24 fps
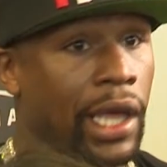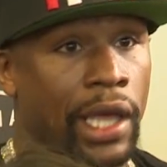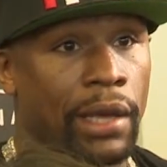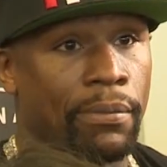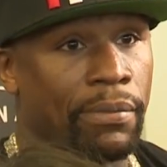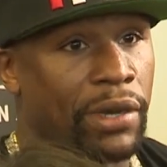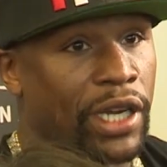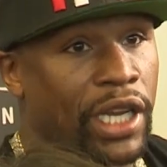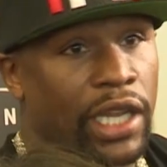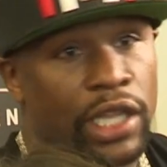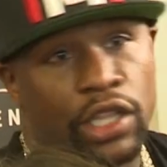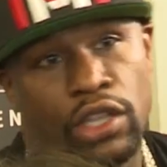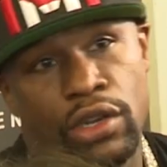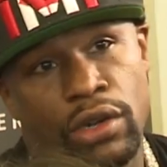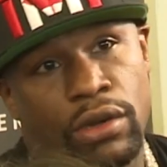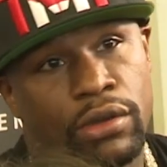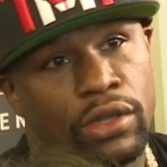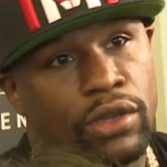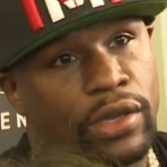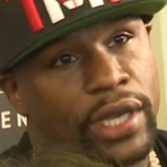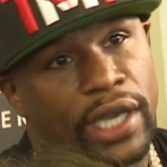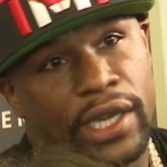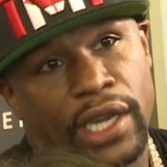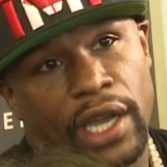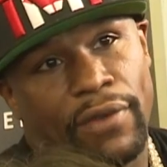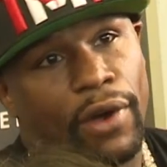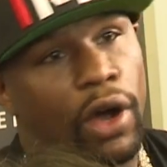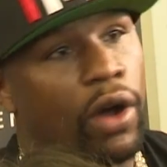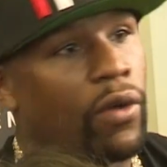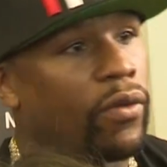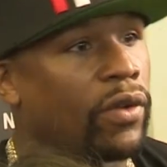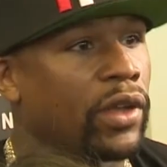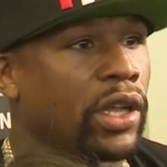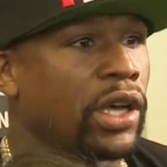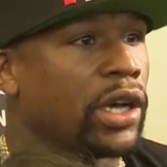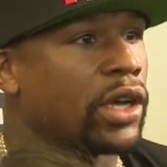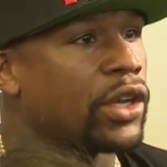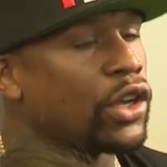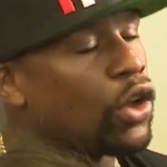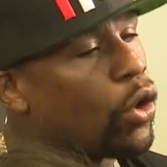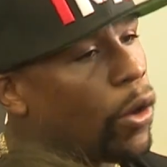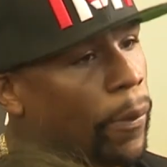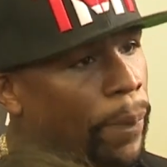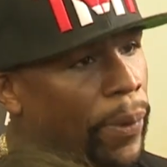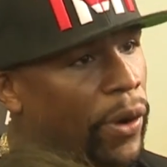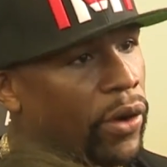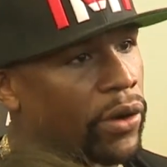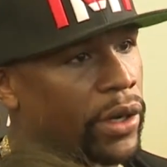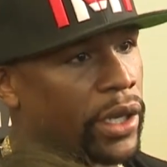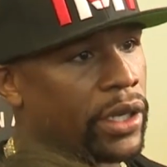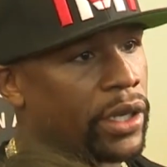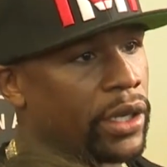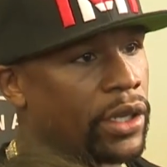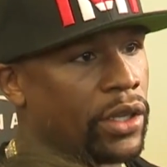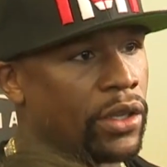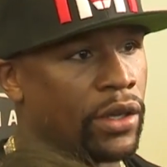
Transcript: Floyd Mayweather, Roy Jones,